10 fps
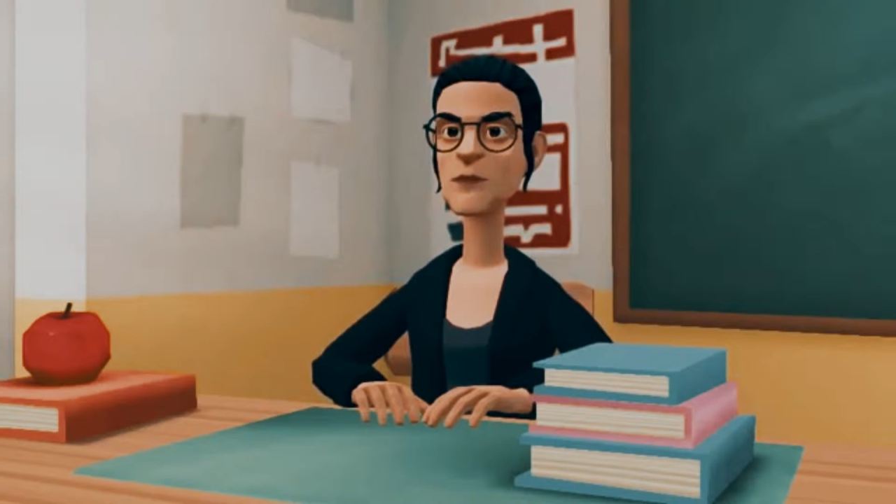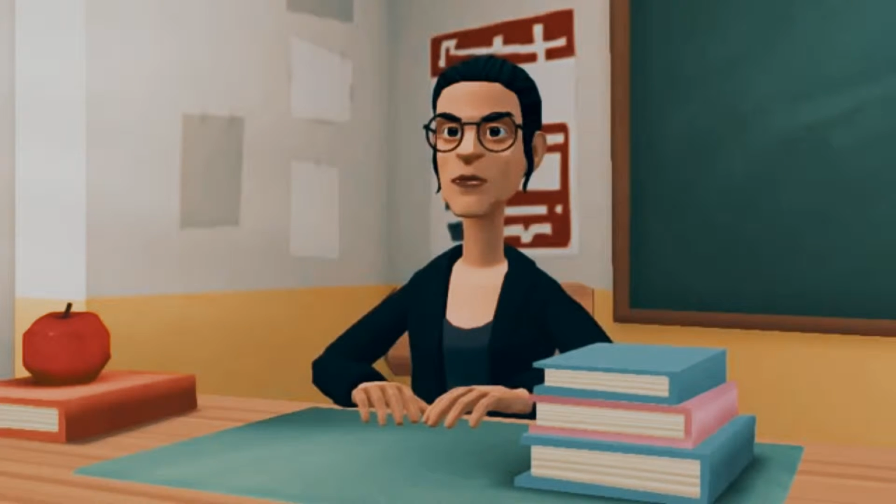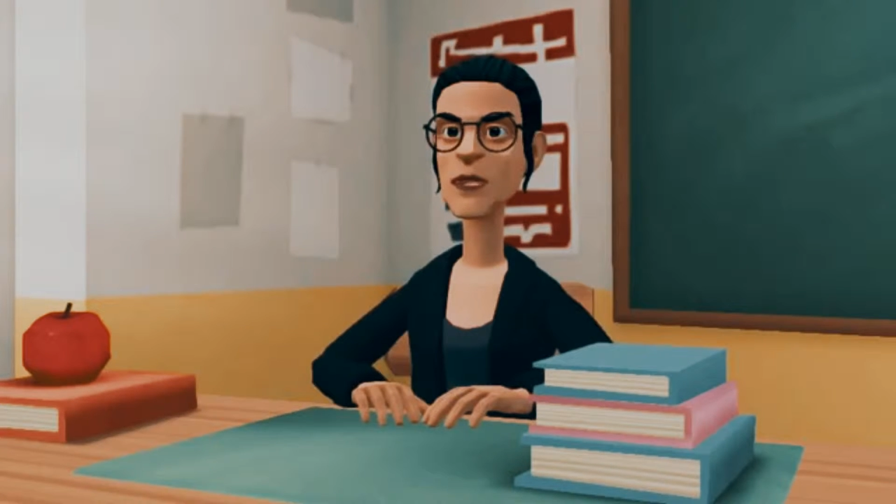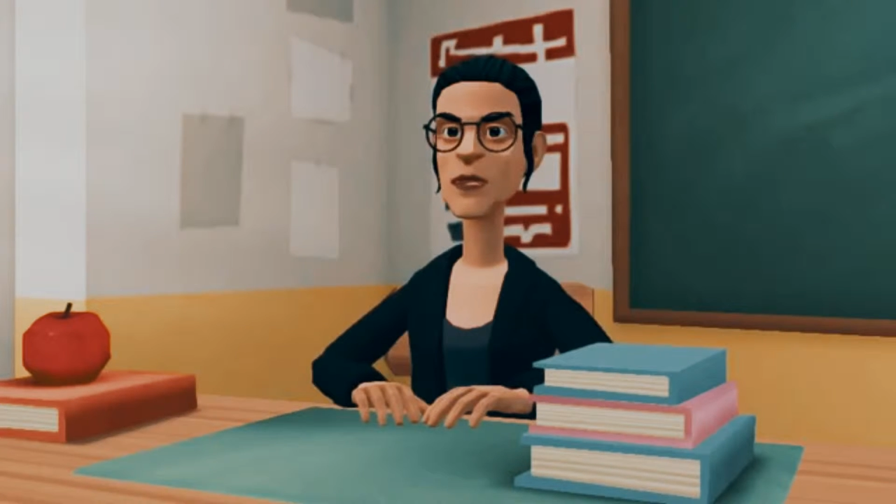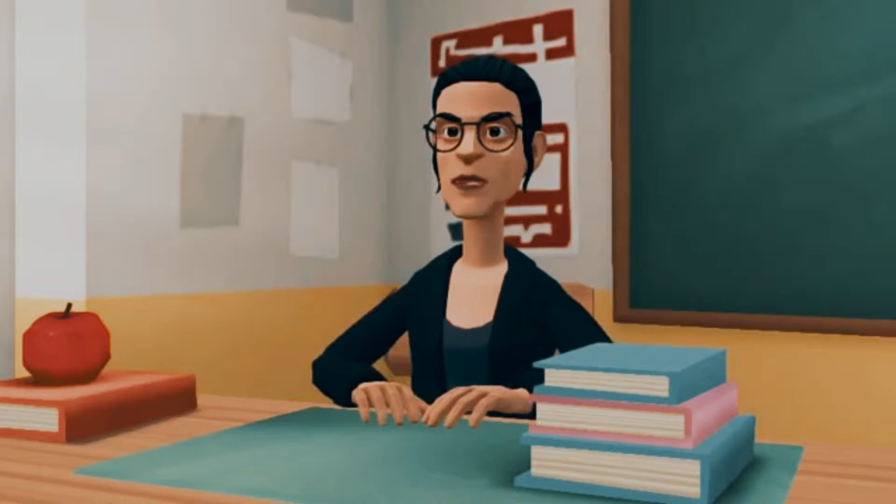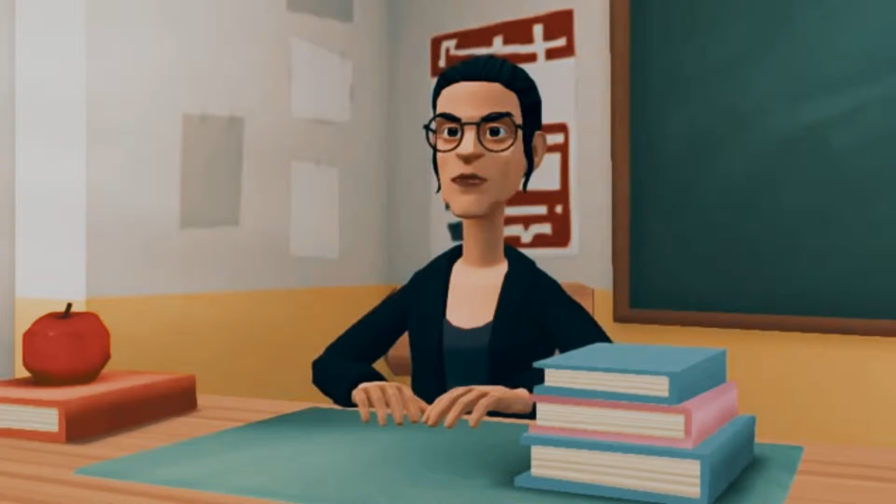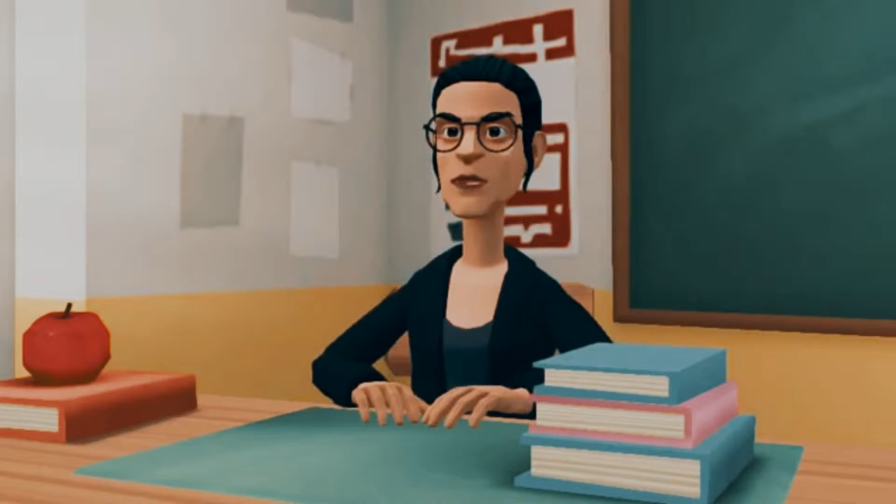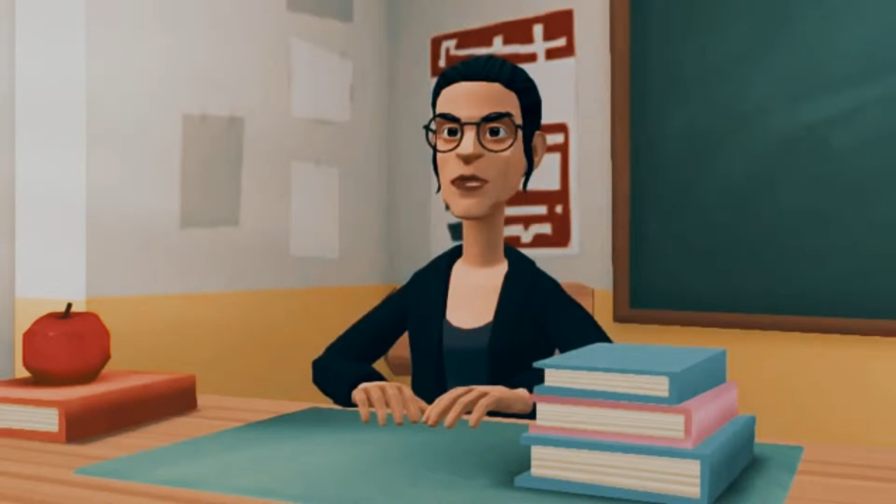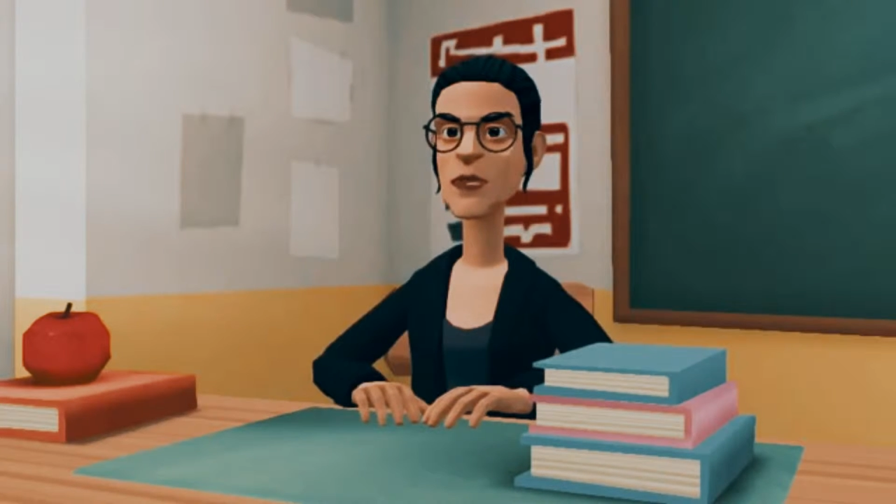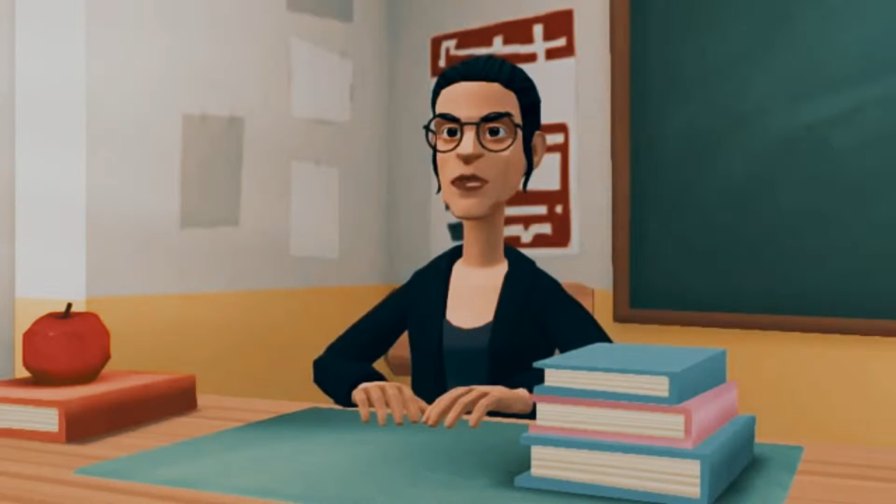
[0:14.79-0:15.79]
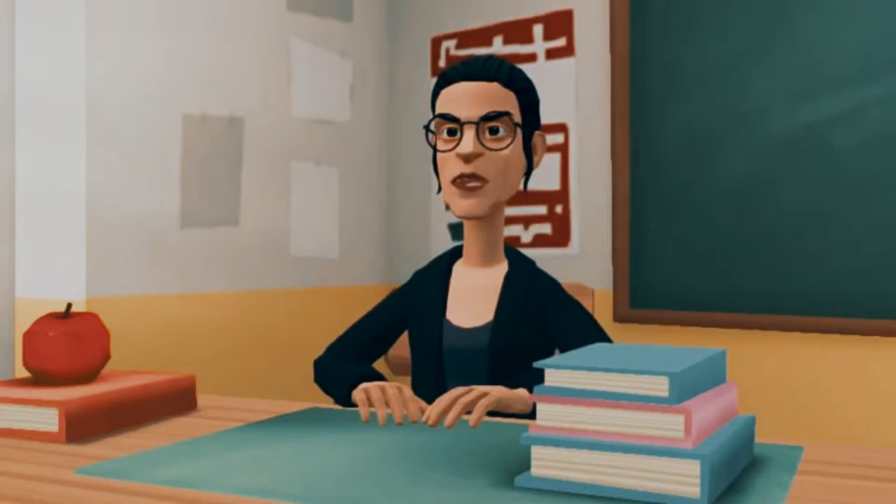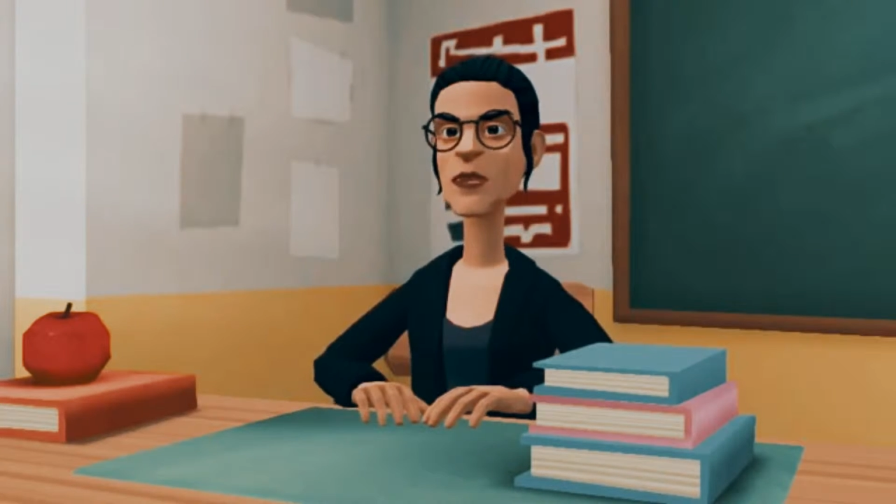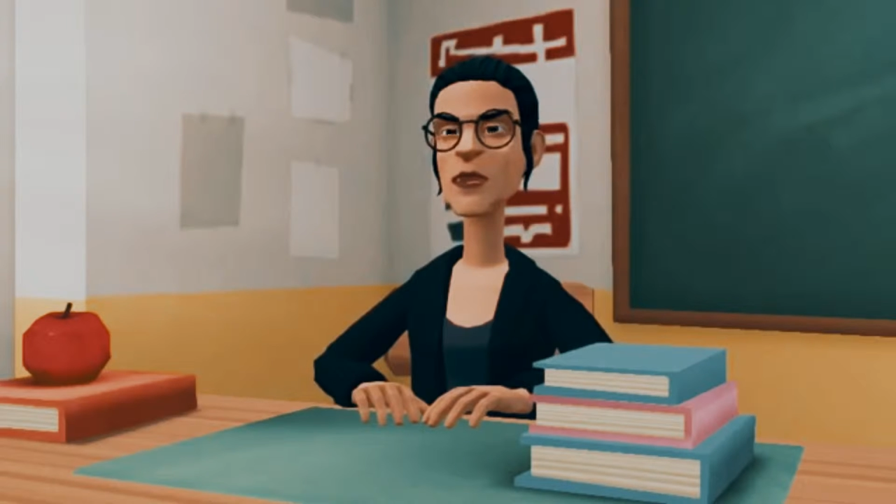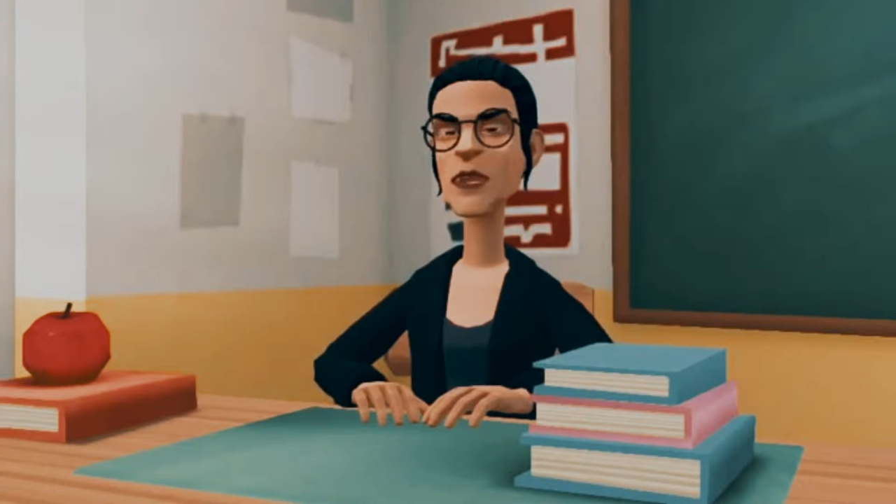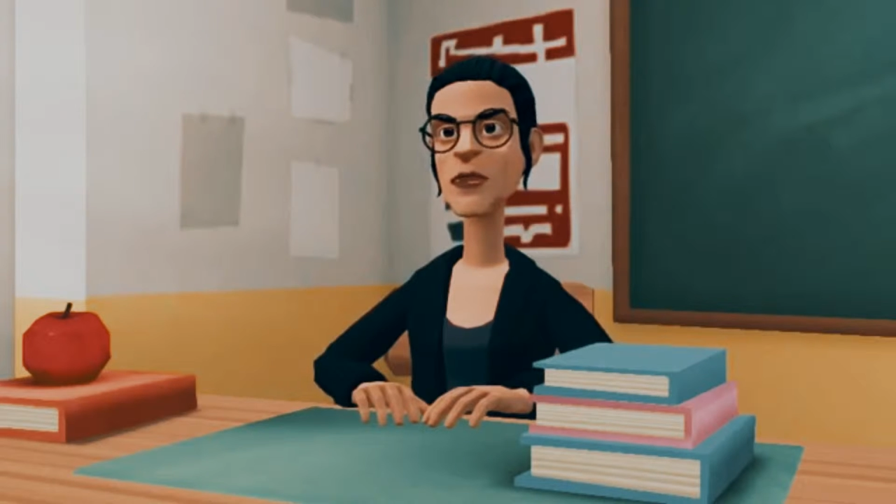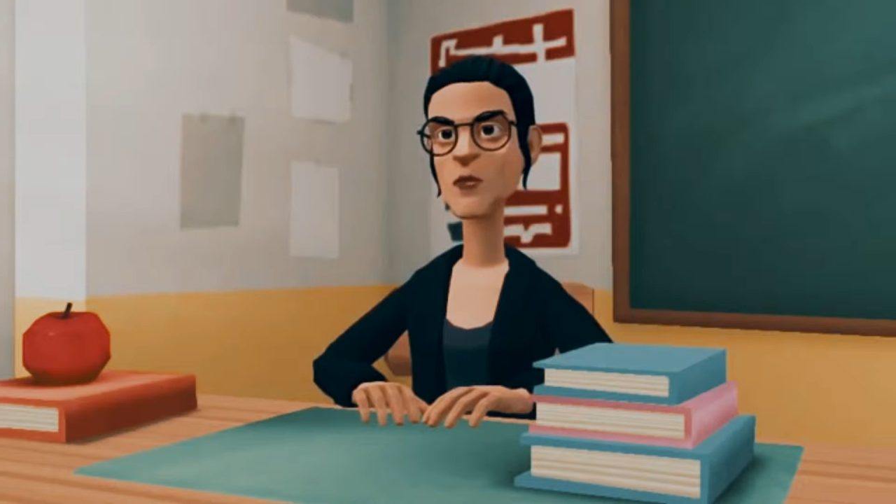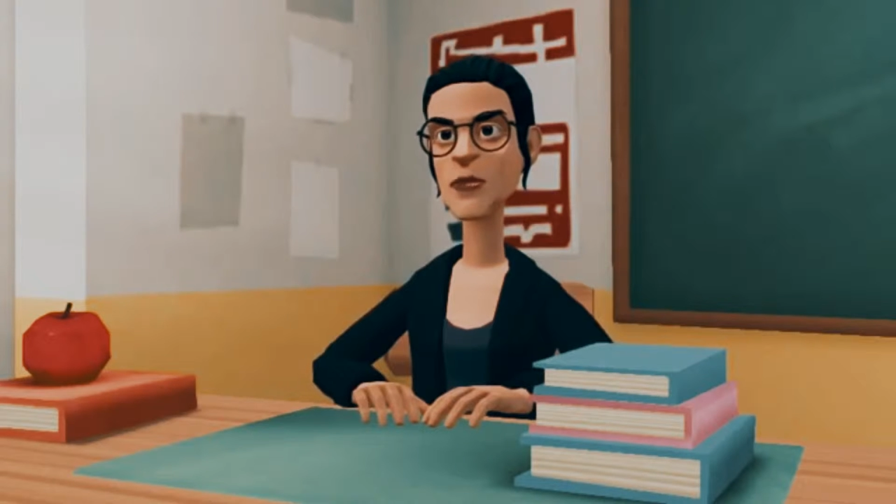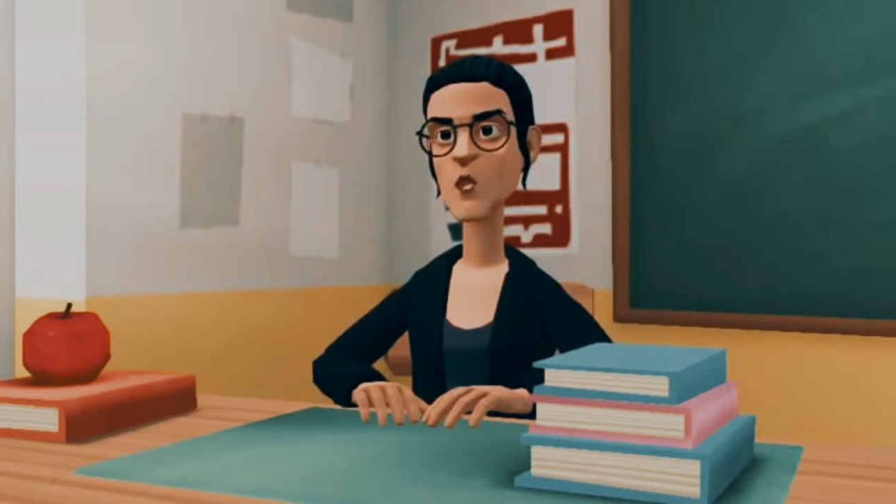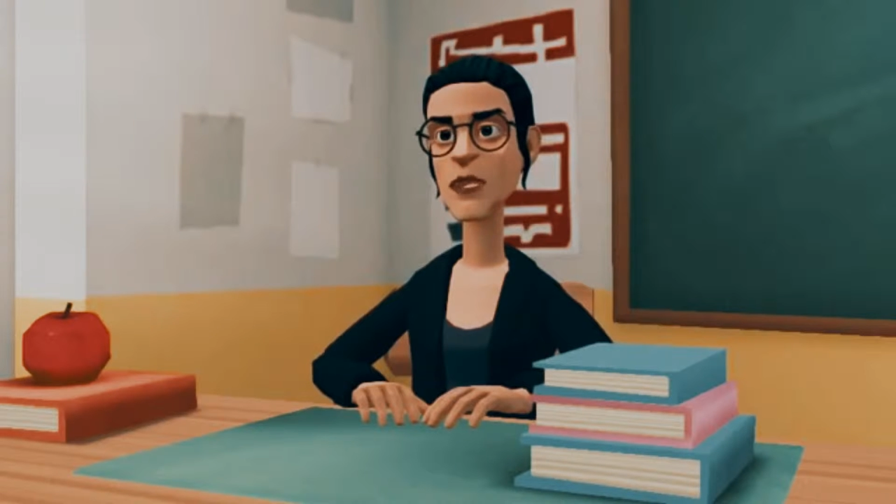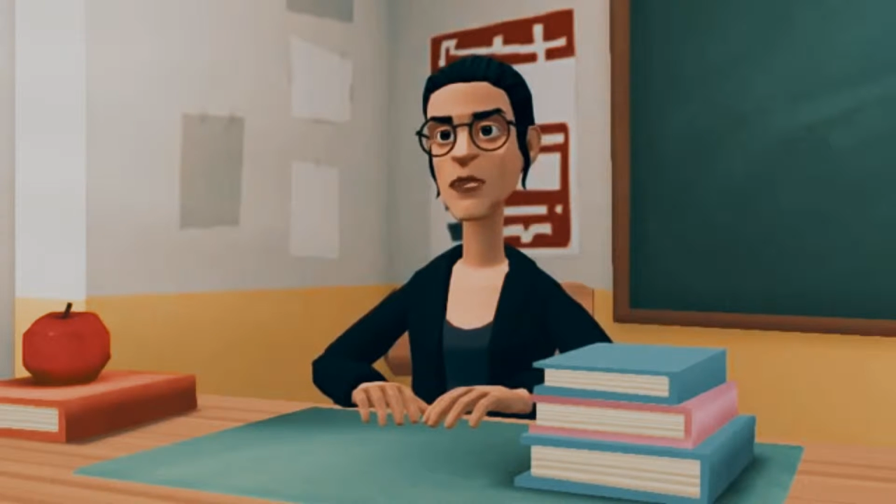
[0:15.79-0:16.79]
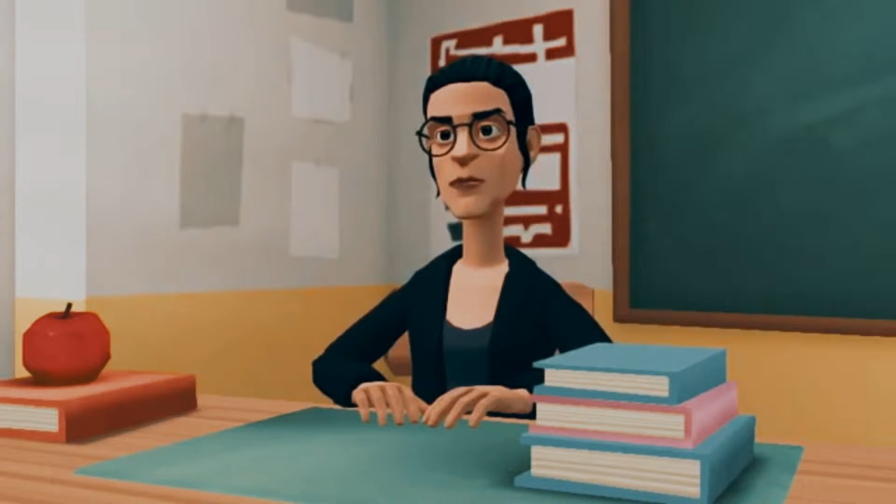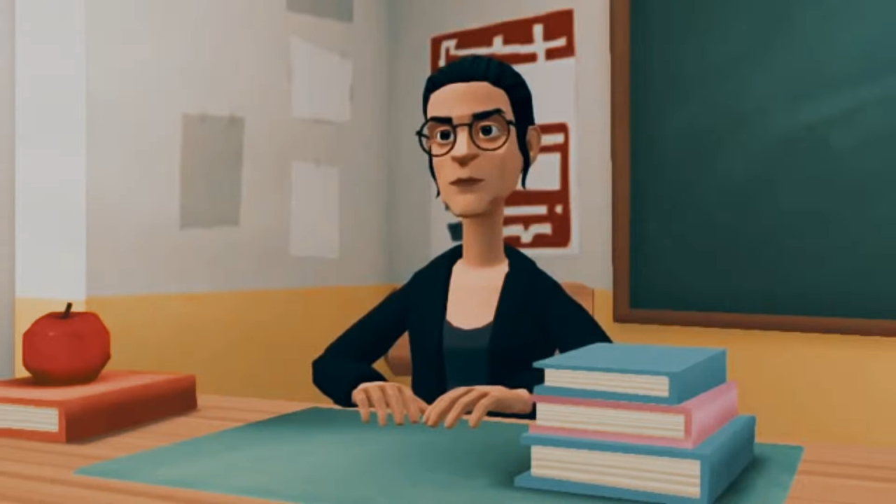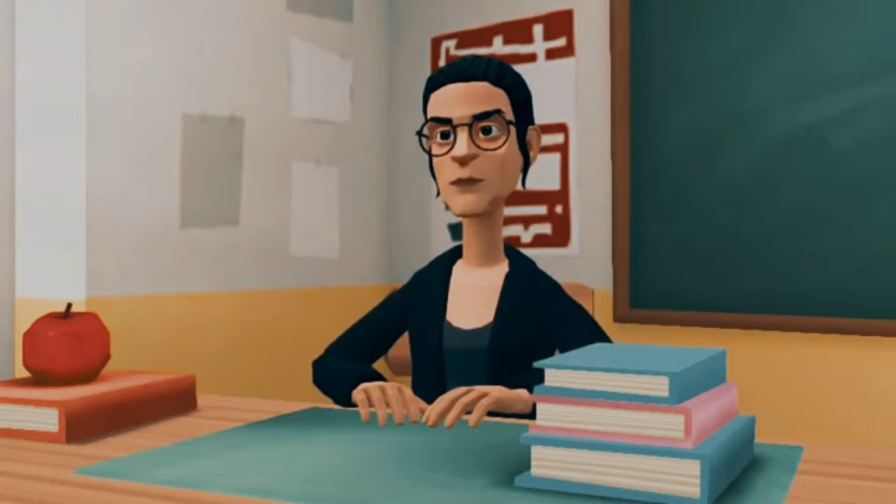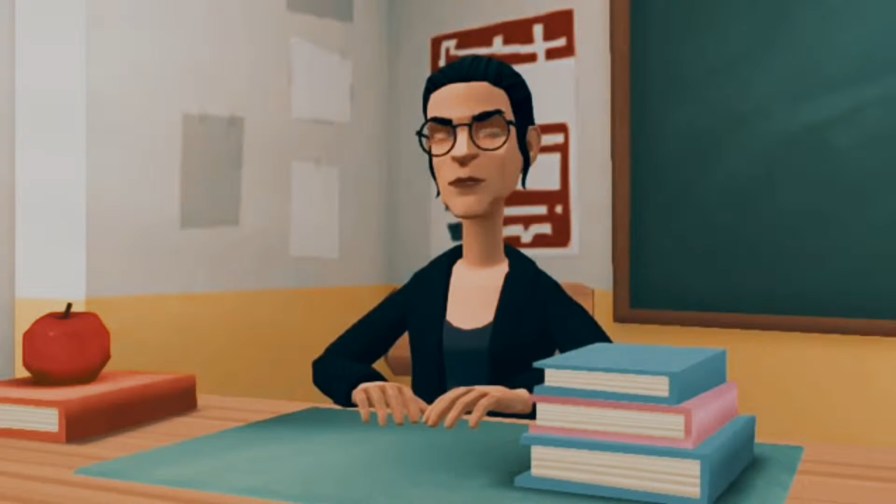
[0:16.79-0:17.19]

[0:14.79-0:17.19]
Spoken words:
Fighting is a virus that can't go away,